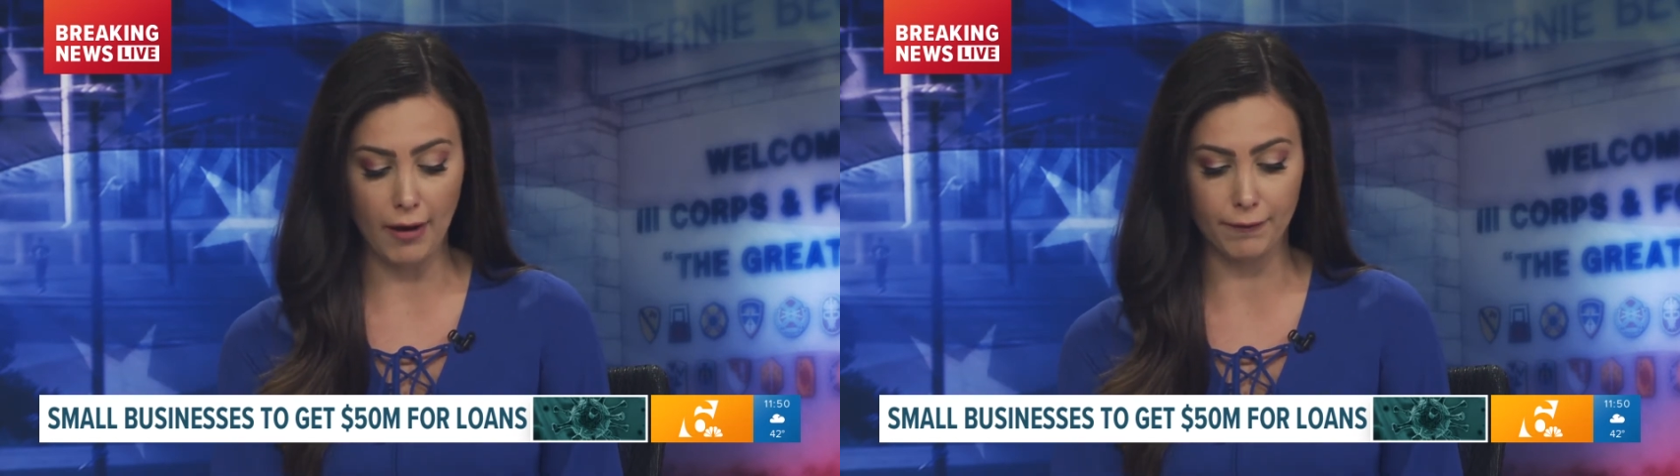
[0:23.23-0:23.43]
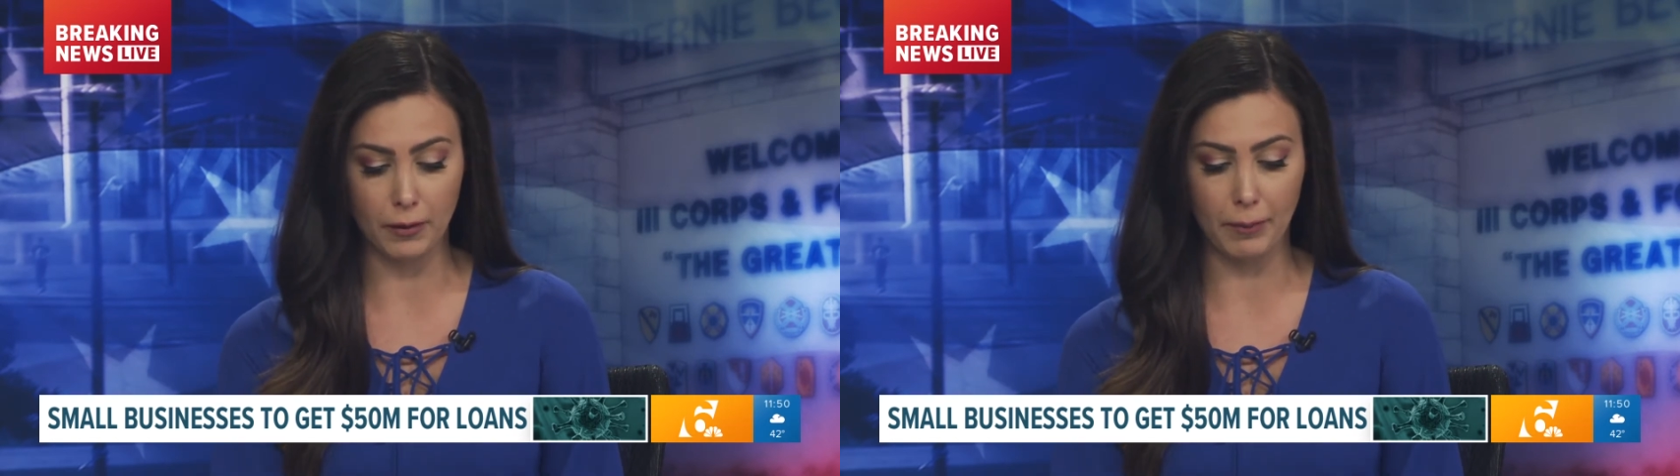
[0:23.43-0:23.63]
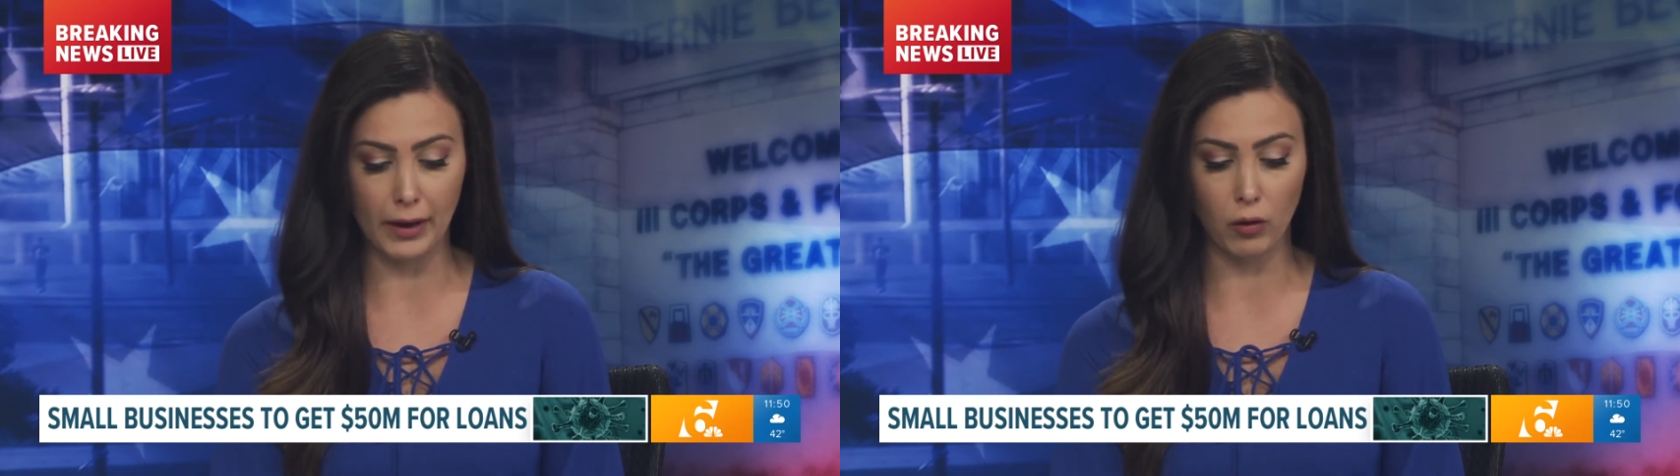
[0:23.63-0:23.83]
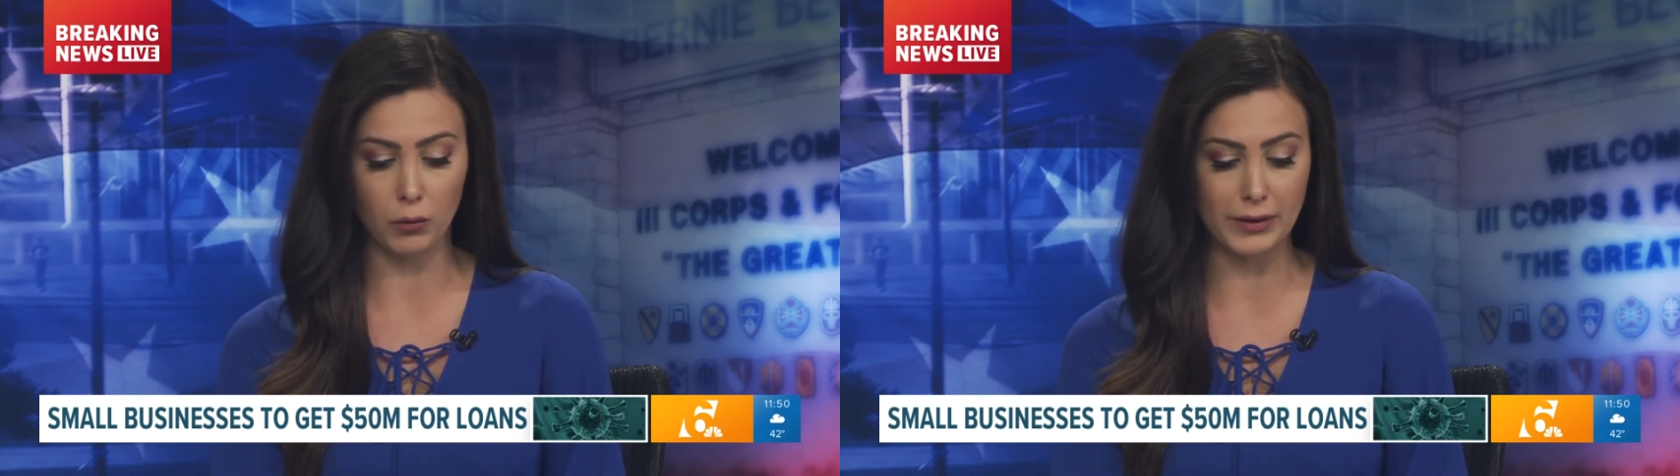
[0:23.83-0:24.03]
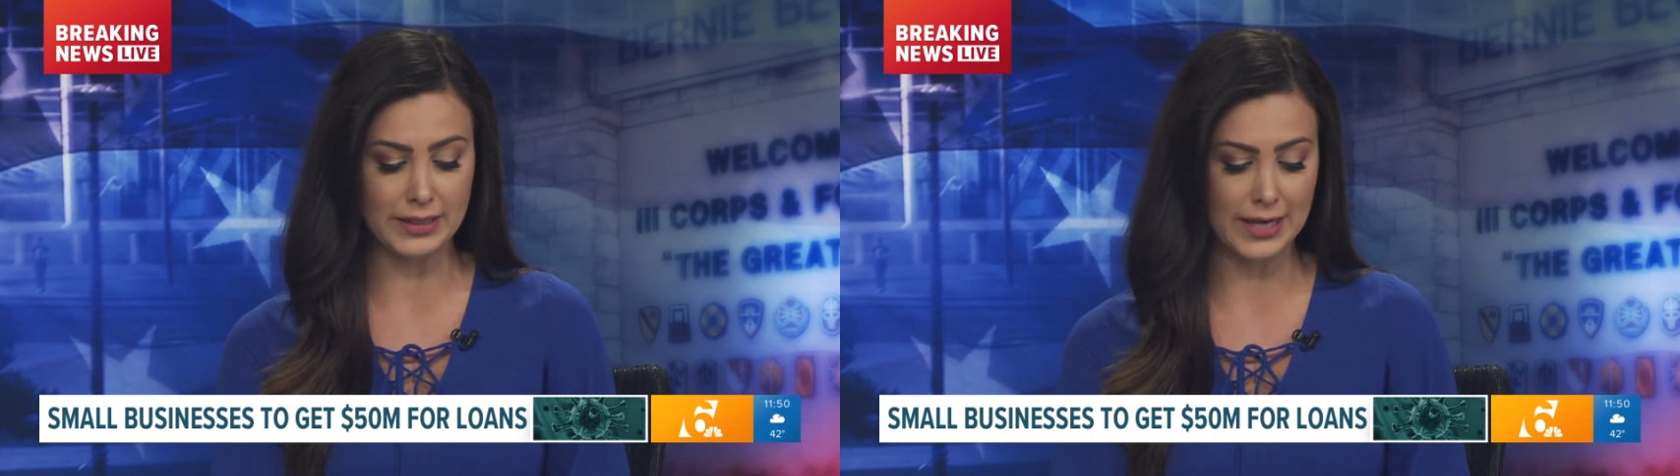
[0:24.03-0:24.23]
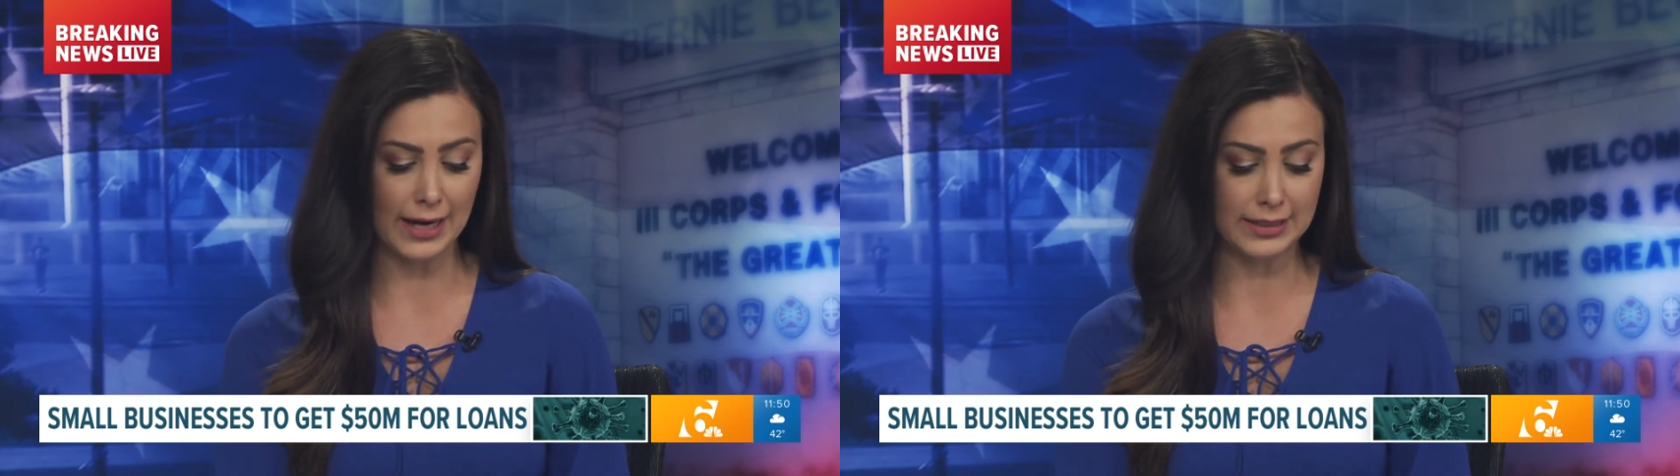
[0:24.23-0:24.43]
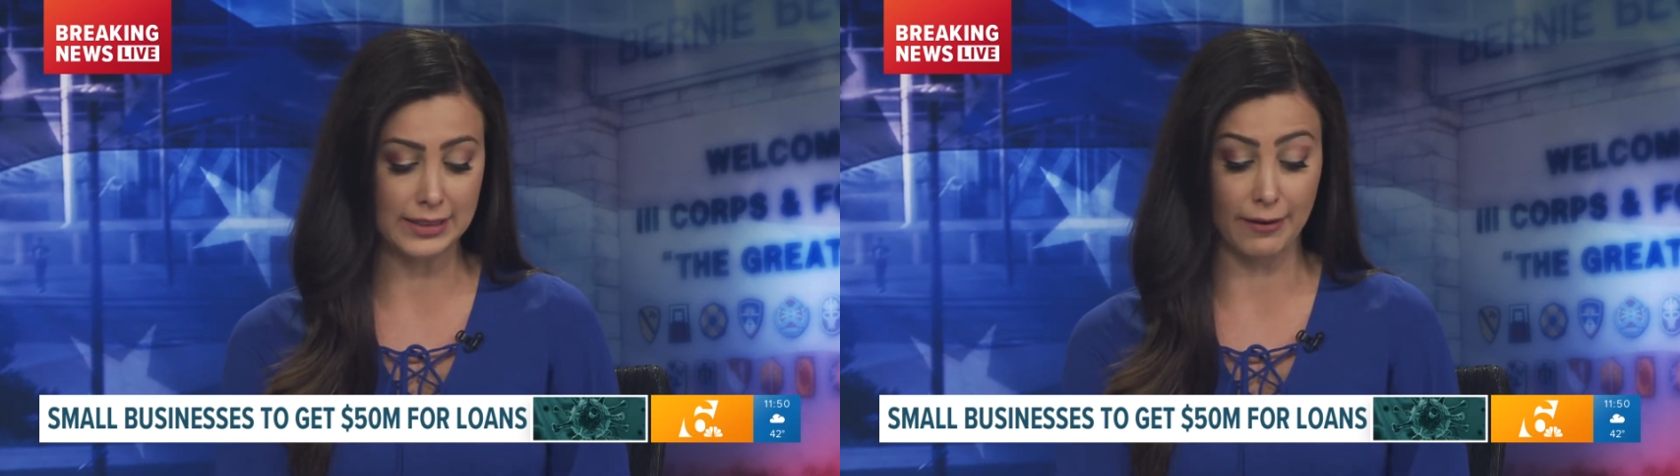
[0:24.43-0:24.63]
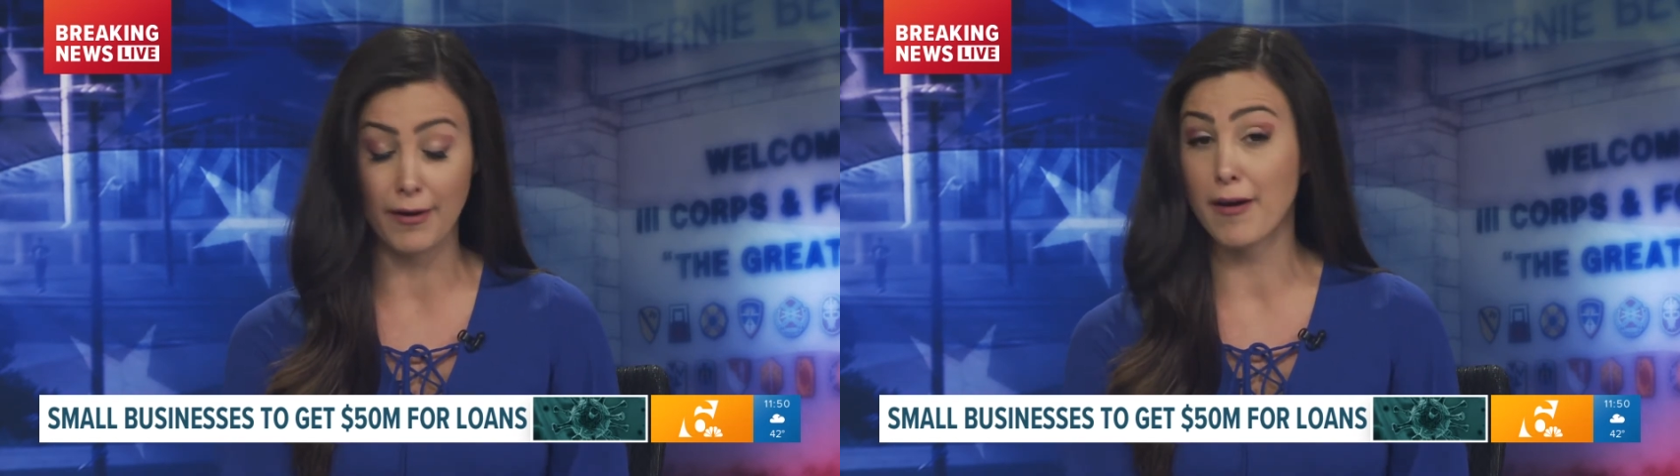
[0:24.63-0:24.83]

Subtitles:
effort by Goldman Sachs. It's a